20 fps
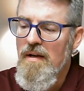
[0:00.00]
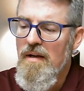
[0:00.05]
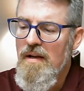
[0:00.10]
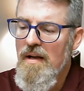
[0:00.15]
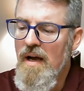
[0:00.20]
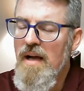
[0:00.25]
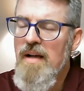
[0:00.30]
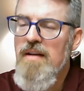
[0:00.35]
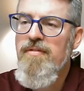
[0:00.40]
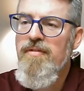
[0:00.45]

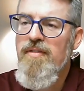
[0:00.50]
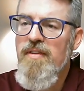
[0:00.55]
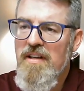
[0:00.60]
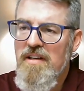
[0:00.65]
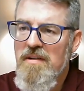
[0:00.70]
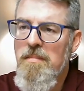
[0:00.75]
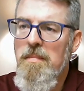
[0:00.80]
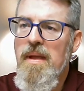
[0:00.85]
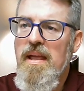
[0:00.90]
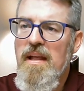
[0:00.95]

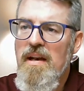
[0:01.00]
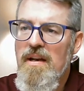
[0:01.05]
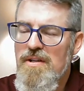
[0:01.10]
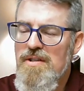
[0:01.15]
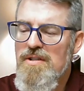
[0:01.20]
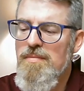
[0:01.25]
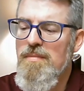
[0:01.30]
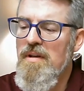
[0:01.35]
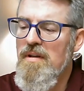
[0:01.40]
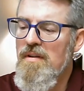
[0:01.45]
conflict
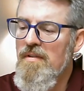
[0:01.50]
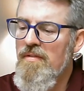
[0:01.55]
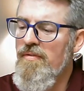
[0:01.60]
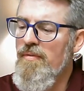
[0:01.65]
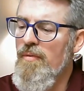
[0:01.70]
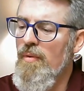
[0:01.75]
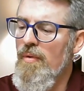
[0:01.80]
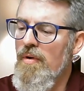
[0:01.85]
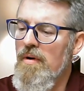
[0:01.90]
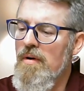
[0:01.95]
management
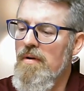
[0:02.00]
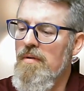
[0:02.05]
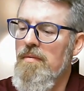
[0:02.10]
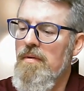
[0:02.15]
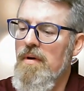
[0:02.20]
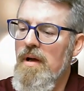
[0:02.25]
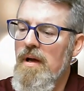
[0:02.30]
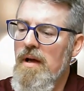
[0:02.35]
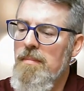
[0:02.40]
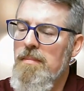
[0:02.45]

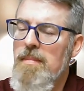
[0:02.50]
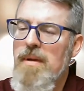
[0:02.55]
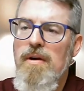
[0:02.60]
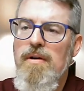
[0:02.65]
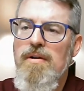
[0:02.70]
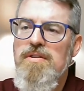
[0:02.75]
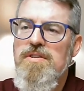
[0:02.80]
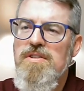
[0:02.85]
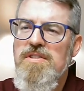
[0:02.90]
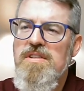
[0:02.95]
for uh,
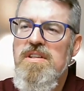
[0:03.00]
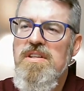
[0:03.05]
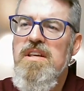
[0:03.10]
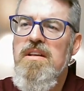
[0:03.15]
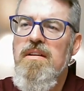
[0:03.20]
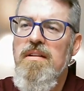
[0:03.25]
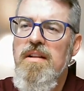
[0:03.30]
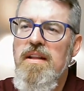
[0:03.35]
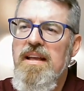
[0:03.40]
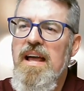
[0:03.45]
marriages
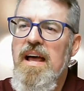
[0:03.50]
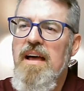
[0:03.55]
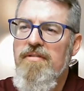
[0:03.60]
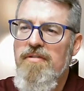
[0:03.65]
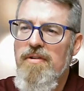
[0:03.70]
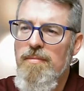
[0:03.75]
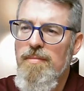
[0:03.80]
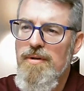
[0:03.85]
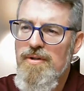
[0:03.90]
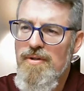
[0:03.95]
healing
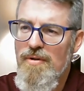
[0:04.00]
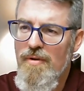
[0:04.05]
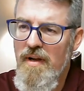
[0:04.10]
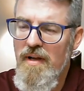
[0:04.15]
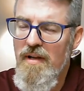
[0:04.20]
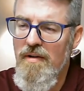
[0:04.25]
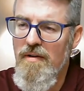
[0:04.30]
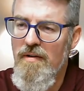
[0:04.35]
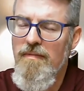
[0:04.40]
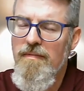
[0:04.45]
after
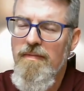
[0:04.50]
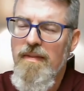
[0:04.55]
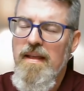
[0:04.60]
betrayal,